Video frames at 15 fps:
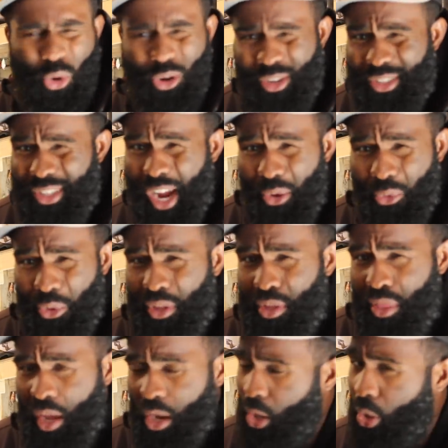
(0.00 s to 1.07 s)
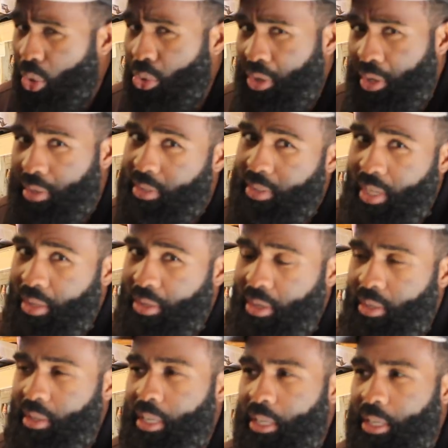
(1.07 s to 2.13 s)
water's not really that cold here in South
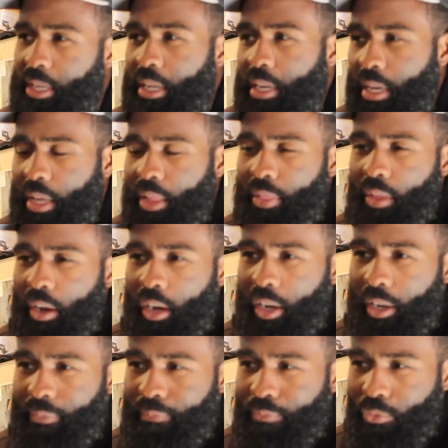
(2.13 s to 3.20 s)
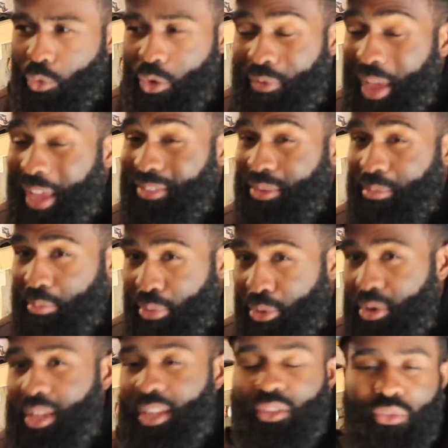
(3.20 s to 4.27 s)
Carolina. Uh, we've had some
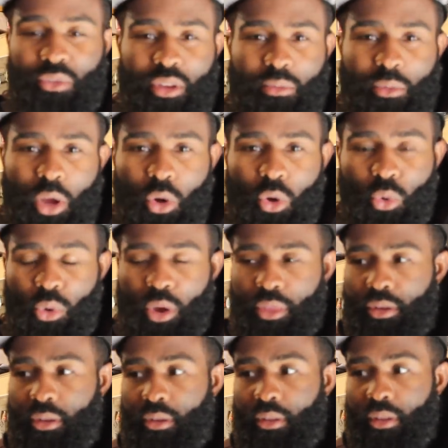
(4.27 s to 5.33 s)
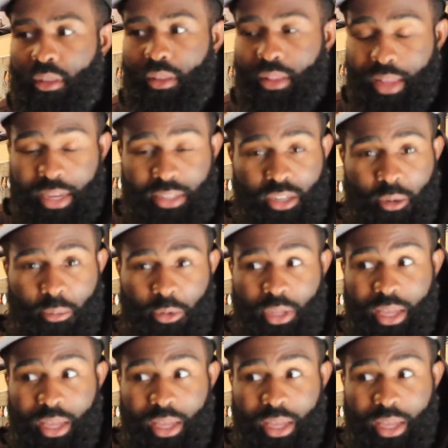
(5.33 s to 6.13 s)
pretty extreme cold weather the last couple